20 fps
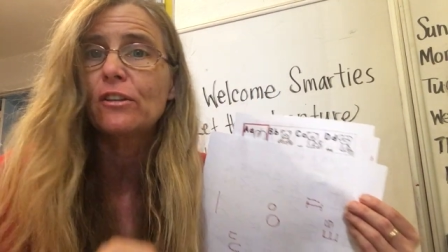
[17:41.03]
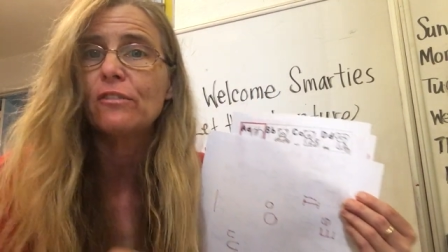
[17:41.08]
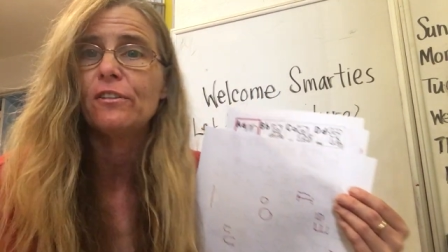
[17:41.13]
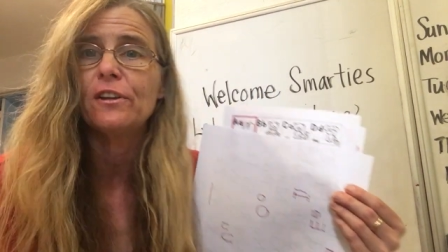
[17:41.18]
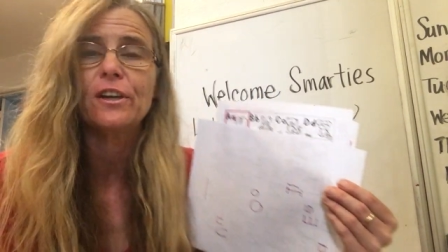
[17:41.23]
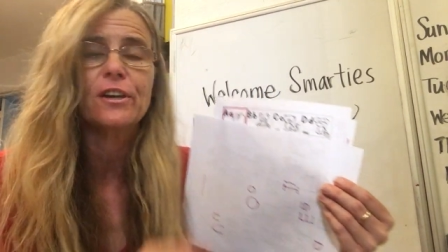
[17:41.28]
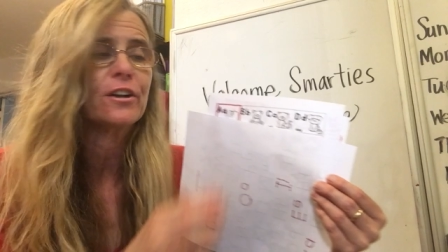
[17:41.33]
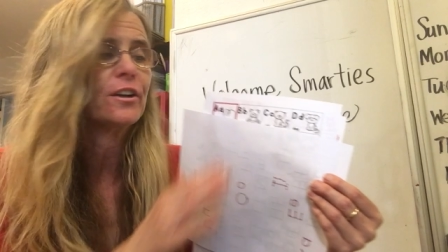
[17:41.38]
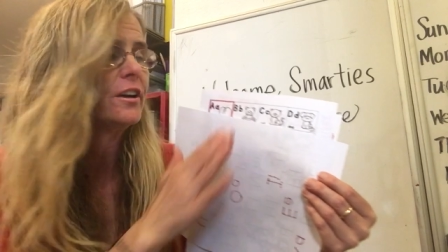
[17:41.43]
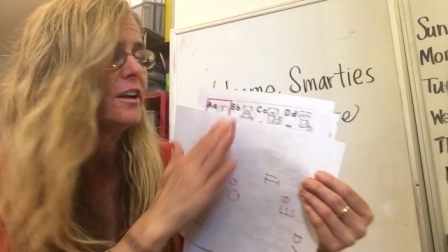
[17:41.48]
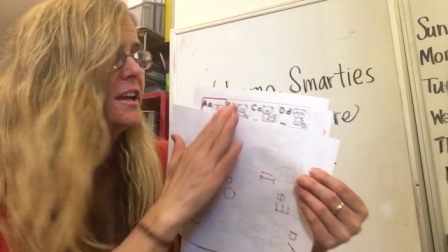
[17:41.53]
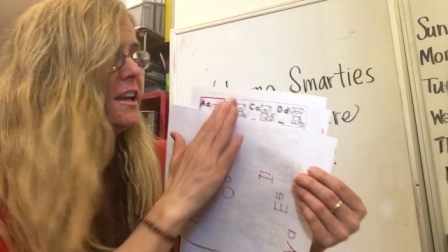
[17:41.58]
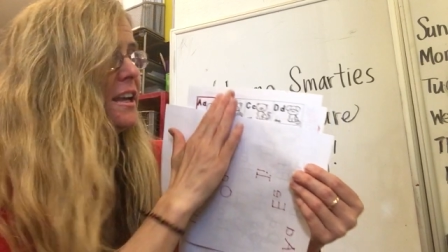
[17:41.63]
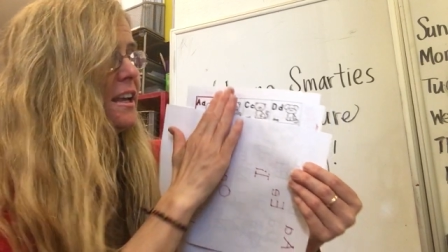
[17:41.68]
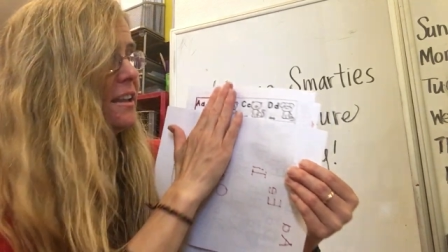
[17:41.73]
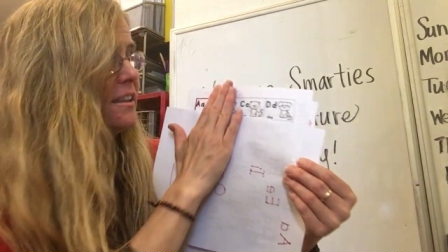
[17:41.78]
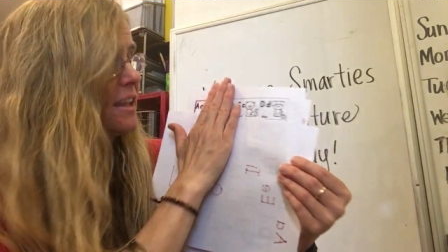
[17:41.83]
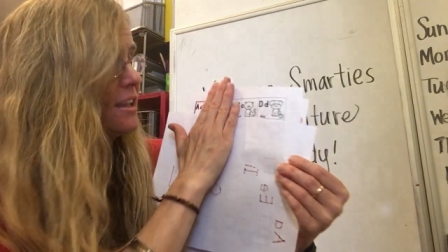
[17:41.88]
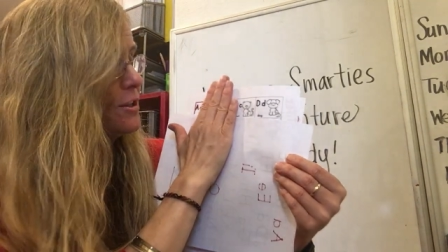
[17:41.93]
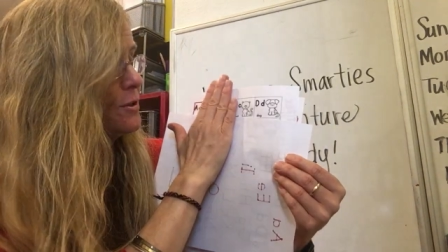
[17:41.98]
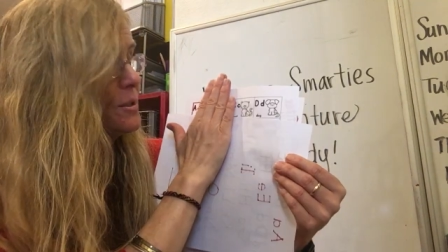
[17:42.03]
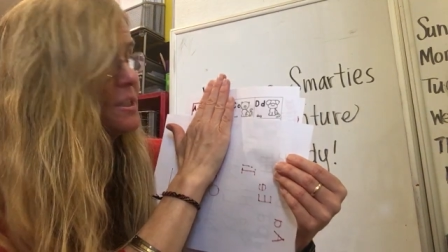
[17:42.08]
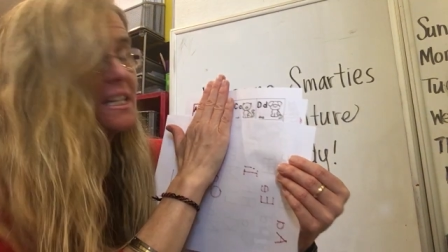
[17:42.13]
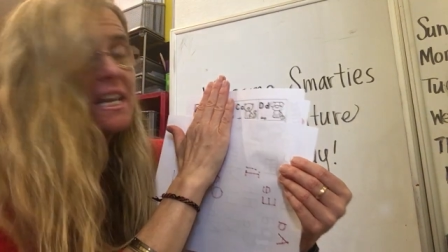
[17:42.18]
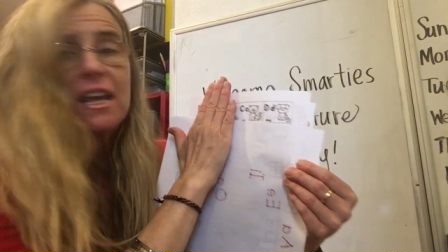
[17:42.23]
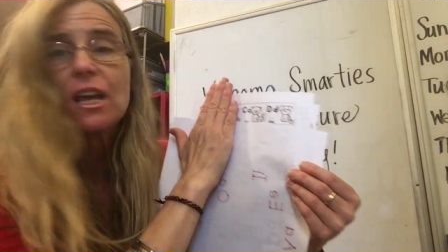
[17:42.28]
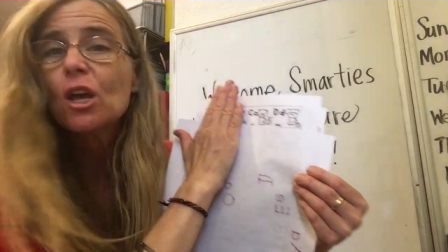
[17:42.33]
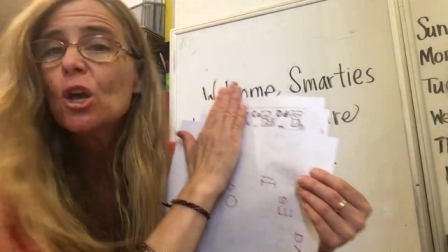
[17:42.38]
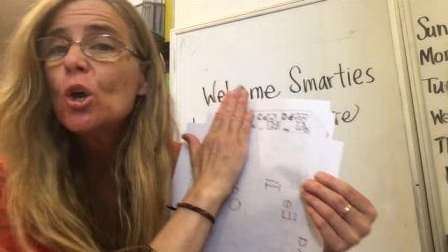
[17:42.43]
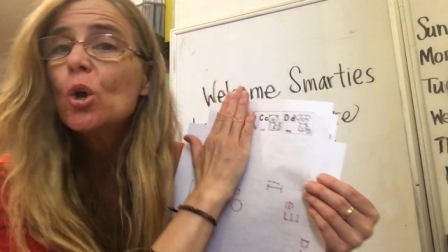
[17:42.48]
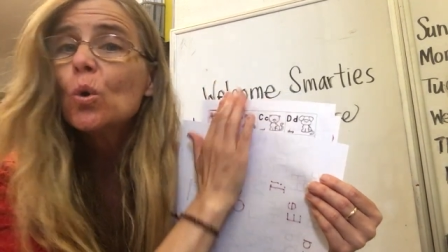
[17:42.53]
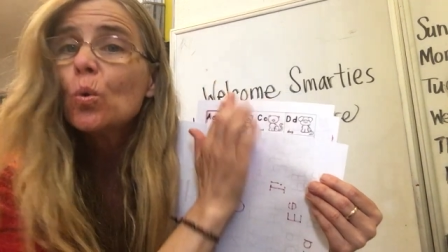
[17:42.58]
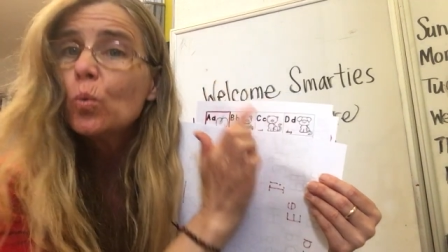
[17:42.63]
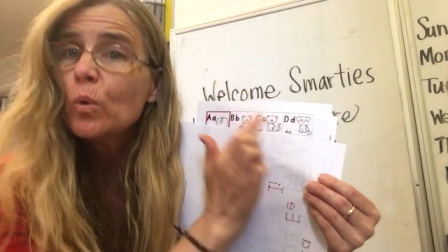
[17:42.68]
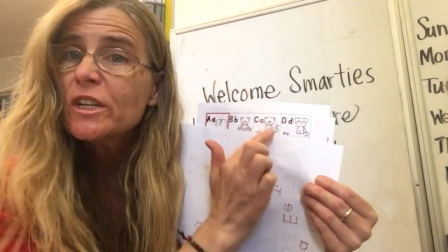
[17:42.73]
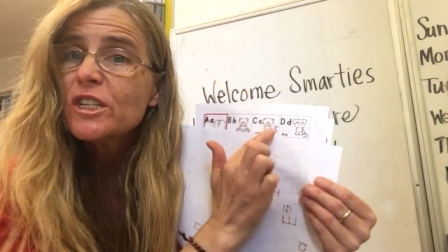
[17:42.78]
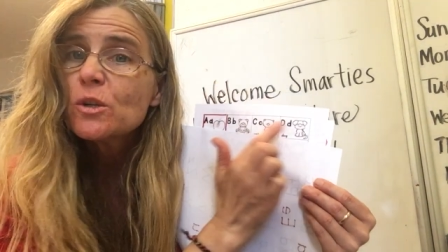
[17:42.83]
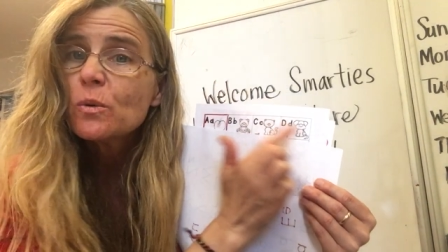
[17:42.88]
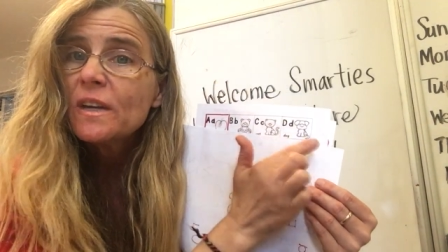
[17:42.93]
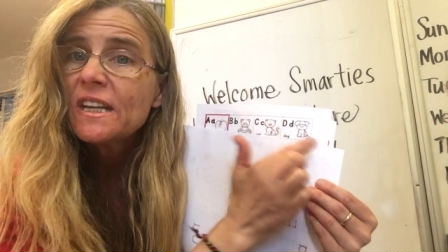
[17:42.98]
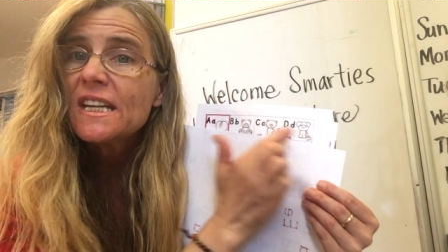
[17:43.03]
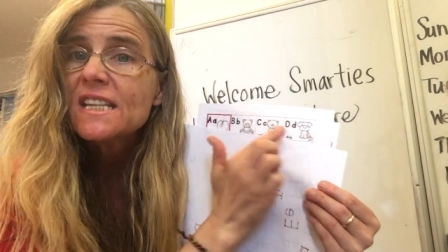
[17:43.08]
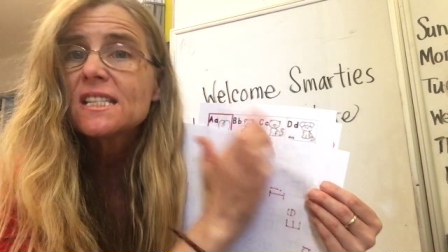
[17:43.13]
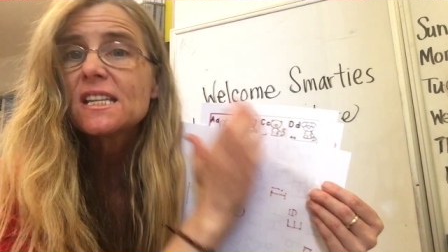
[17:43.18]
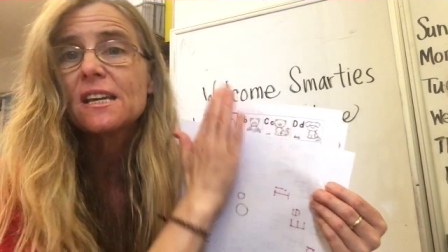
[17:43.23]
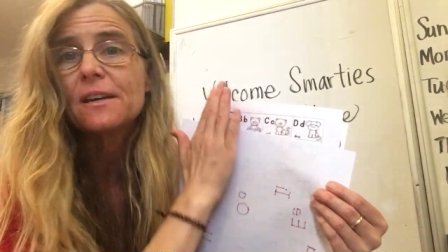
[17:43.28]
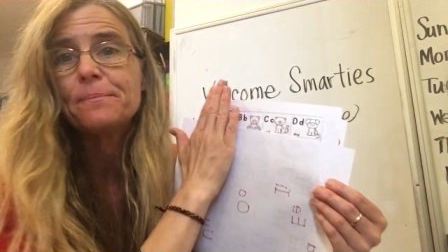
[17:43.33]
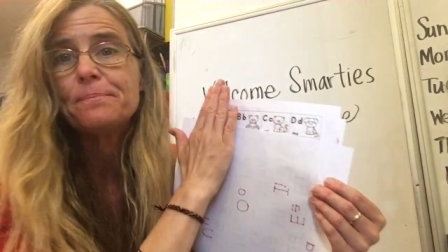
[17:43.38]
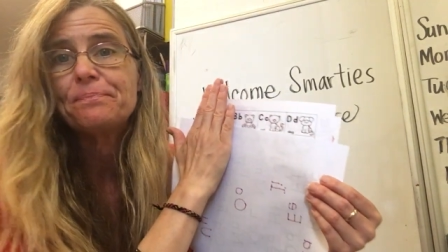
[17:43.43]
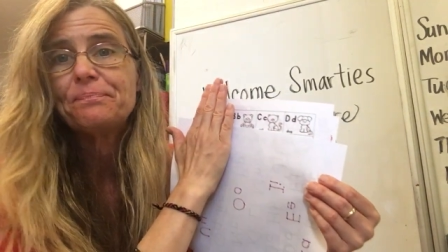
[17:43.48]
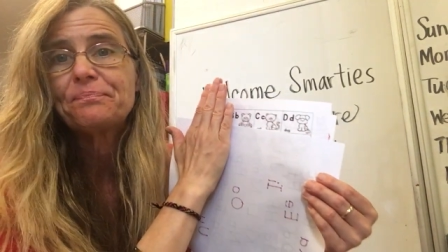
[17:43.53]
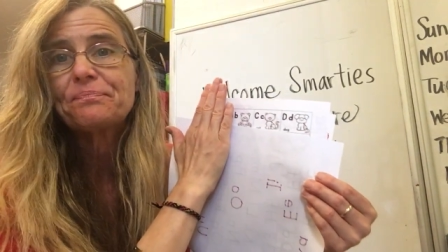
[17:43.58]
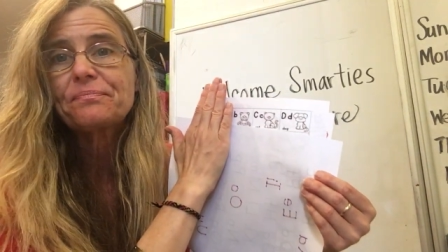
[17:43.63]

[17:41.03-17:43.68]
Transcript: their finger. Then you say, which one is it?